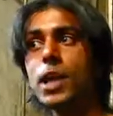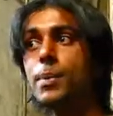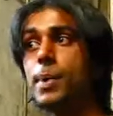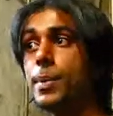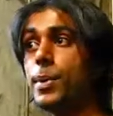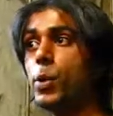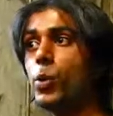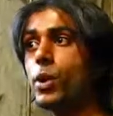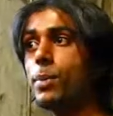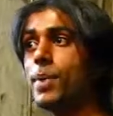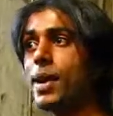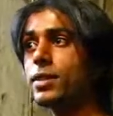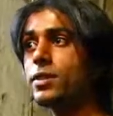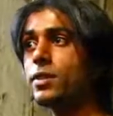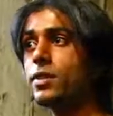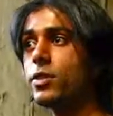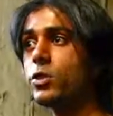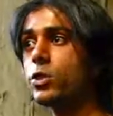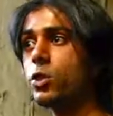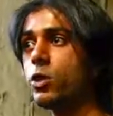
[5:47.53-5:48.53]
Maybe he went back
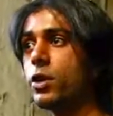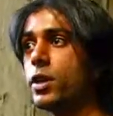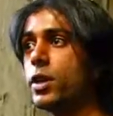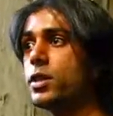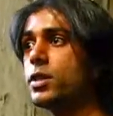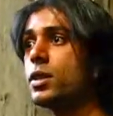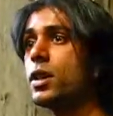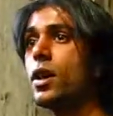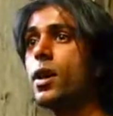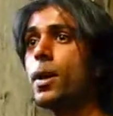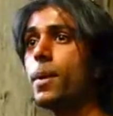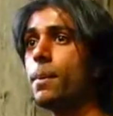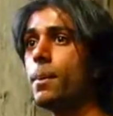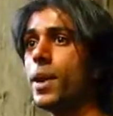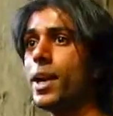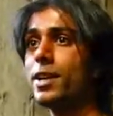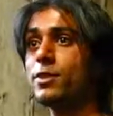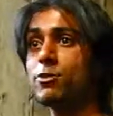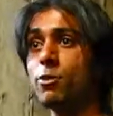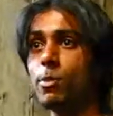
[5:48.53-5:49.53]
to the circus.
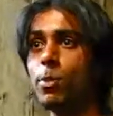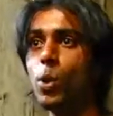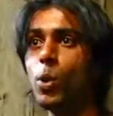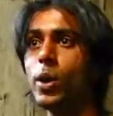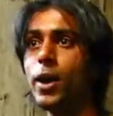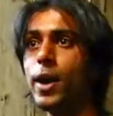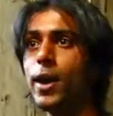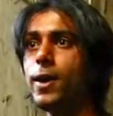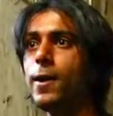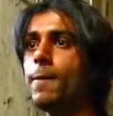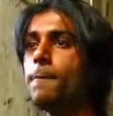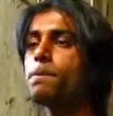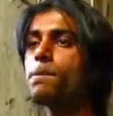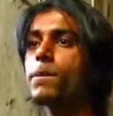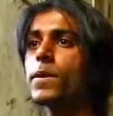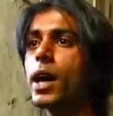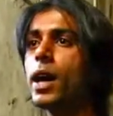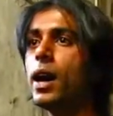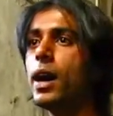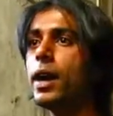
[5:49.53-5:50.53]
But as for Boyd,
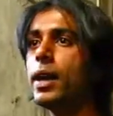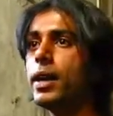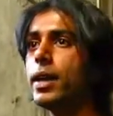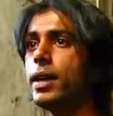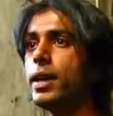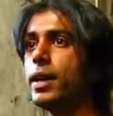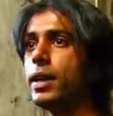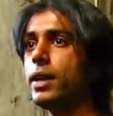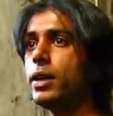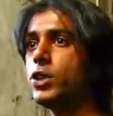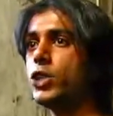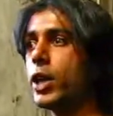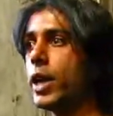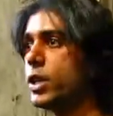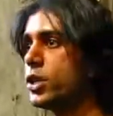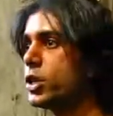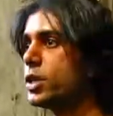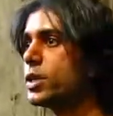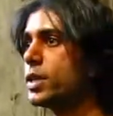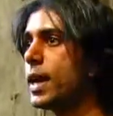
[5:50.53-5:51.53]
uh, he
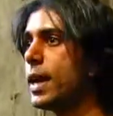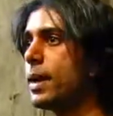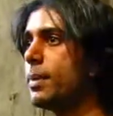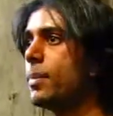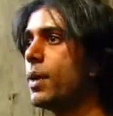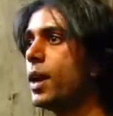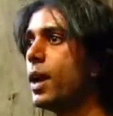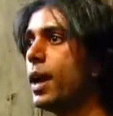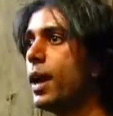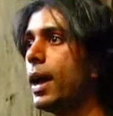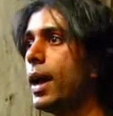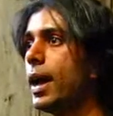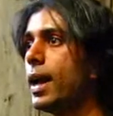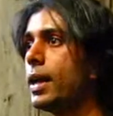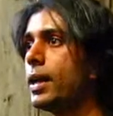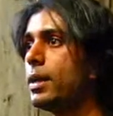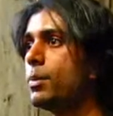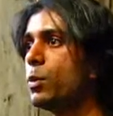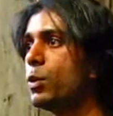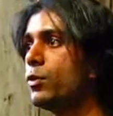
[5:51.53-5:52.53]
changed his name
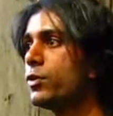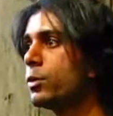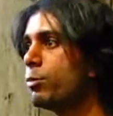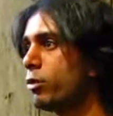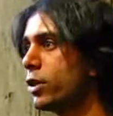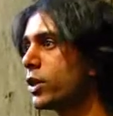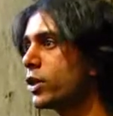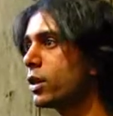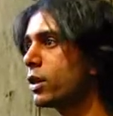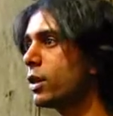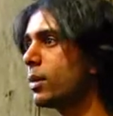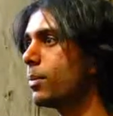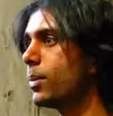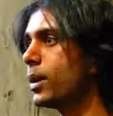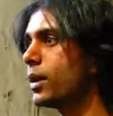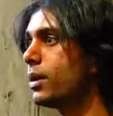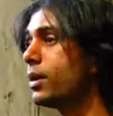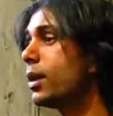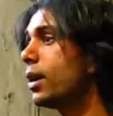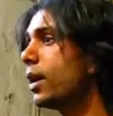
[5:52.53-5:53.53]
and he moved to British
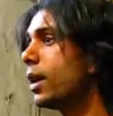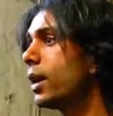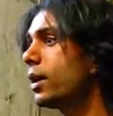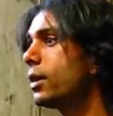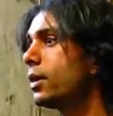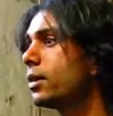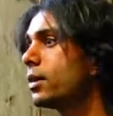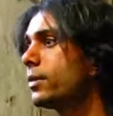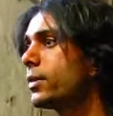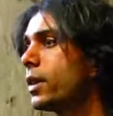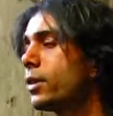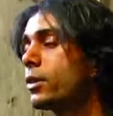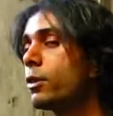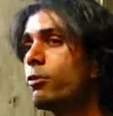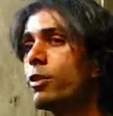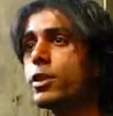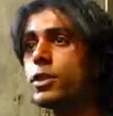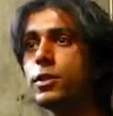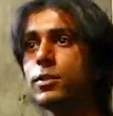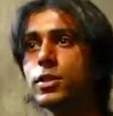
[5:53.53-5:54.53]
Columbia and he lived out
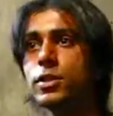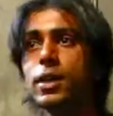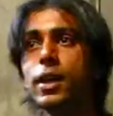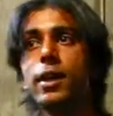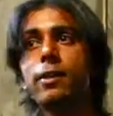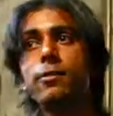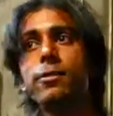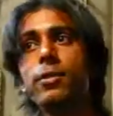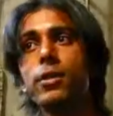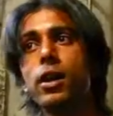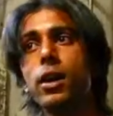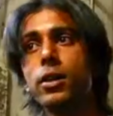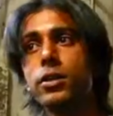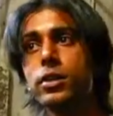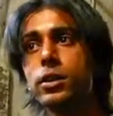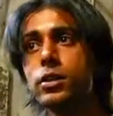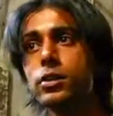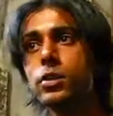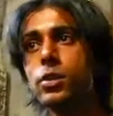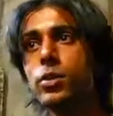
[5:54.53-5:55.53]
the rest of his life
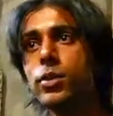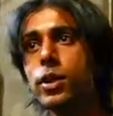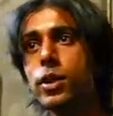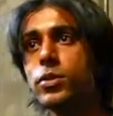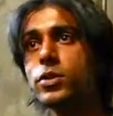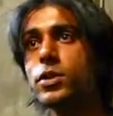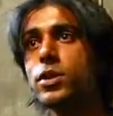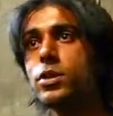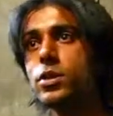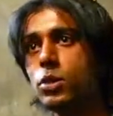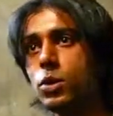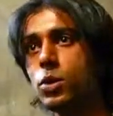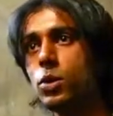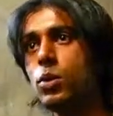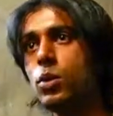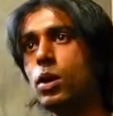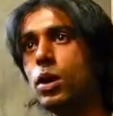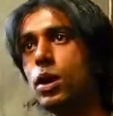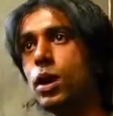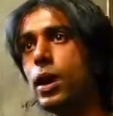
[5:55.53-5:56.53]
until 2002
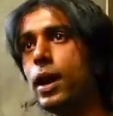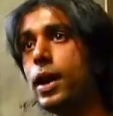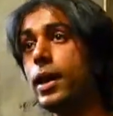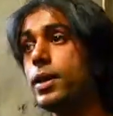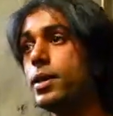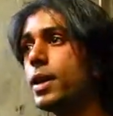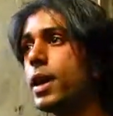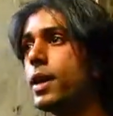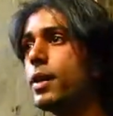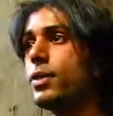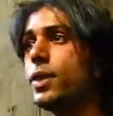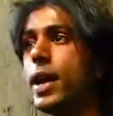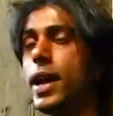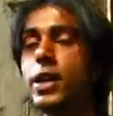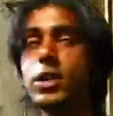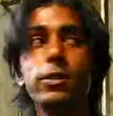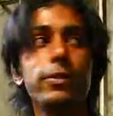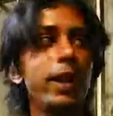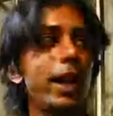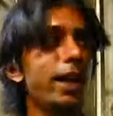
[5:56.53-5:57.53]
and he died at the
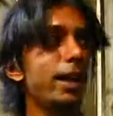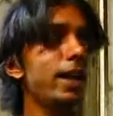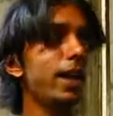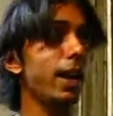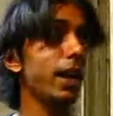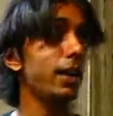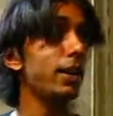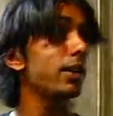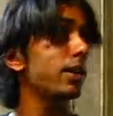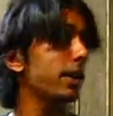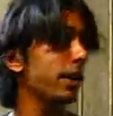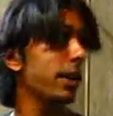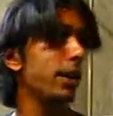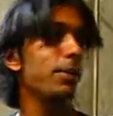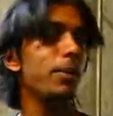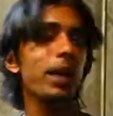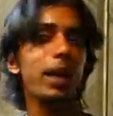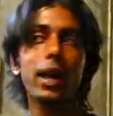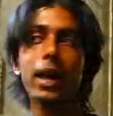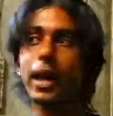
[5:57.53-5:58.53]
age of 88.
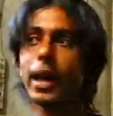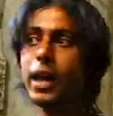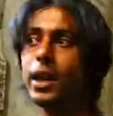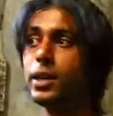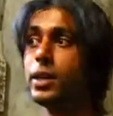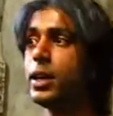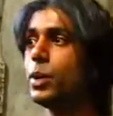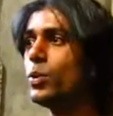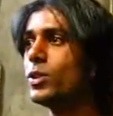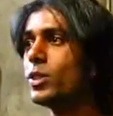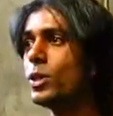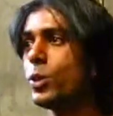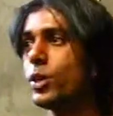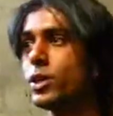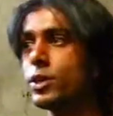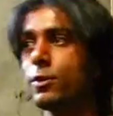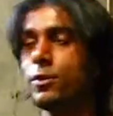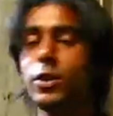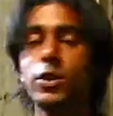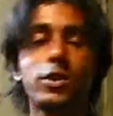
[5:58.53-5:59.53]
Yep. And he would do
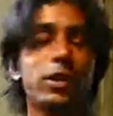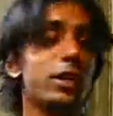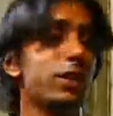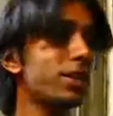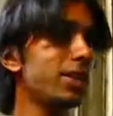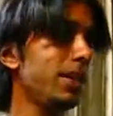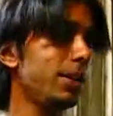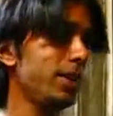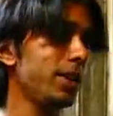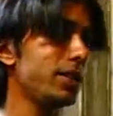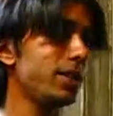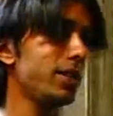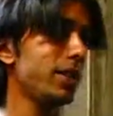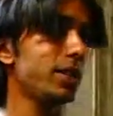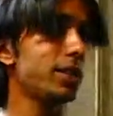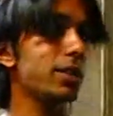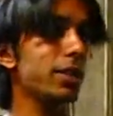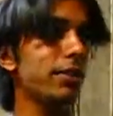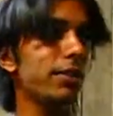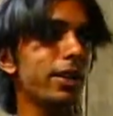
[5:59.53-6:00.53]
interviews on
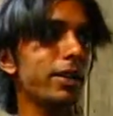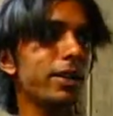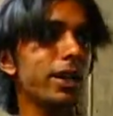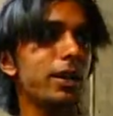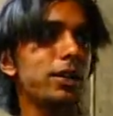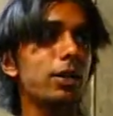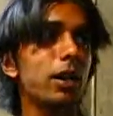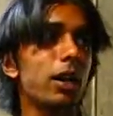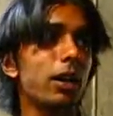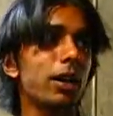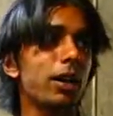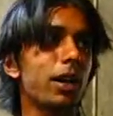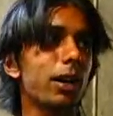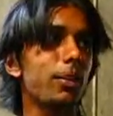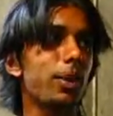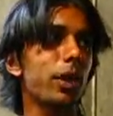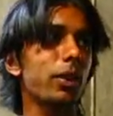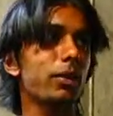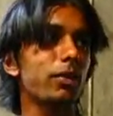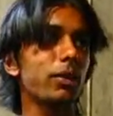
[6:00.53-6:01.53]
CBC and stuff like that talking
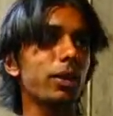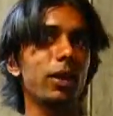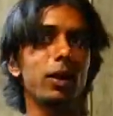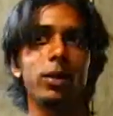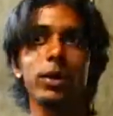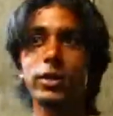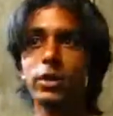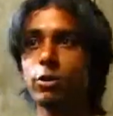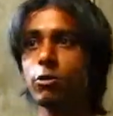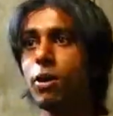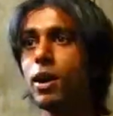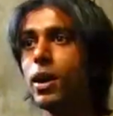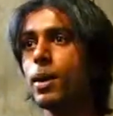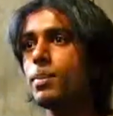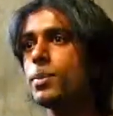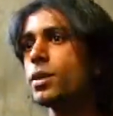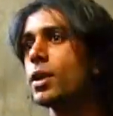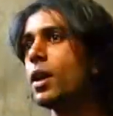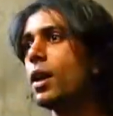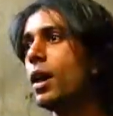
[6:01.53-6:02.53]
about, you know, his
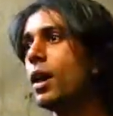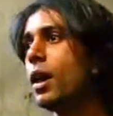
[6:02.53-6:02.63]
crimes,